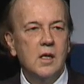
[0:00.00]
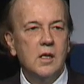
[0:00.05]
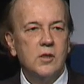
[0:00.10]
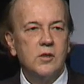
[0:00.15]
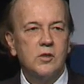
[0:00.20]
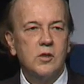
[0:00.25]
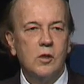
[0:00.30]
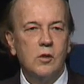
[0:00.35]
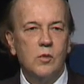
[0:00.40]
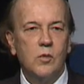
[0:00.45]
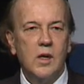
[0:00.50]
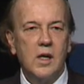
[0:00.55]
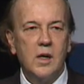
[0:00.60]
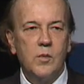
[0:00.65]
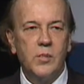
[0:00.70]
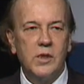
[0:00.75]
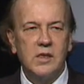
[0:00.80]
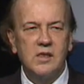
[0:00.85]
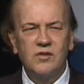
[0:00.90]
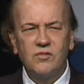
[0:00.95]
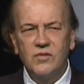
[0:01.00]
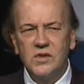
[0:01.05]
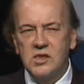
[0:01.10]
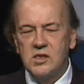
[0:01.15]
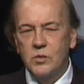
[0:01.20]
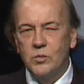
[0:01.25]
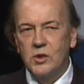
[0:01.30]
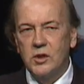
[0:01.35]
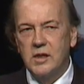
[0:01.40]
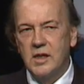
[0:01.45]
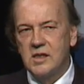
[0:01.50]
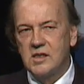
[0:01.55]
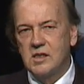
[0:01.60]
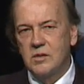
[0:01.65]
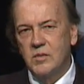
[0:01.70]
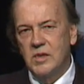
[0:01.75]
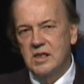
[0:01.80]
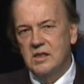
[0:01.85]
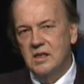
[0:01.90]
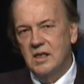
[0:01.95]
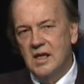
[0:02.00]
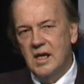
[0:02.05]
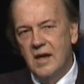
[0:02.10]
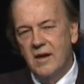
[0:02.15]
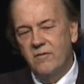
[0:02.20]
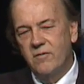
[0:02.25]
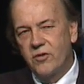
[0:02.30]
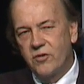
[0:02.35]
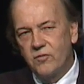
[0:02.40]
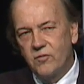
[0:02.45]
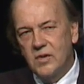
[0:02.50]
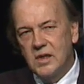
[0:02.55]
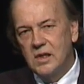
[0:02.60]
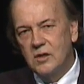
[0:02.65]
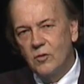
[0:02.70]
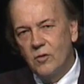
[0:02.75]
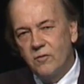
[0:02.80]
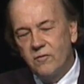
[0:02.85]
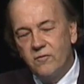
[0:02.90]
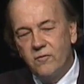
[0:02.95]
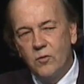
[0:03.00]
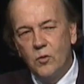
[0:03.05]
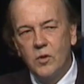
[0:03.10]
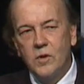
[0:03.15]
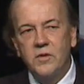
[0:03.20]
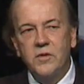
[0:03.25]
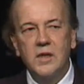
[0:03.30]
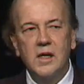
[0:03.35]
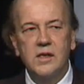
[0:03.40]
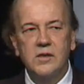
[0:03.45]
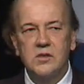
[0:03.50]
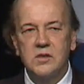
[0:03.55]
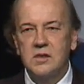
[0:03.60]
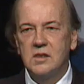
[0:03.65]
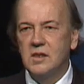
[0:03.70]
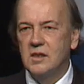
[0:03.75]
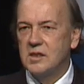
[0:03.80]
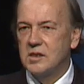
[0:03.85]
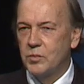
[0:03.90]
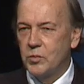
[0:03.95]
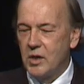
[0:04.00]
So, but it's reasonable to estimate they have 3,000 or 4,000 tons,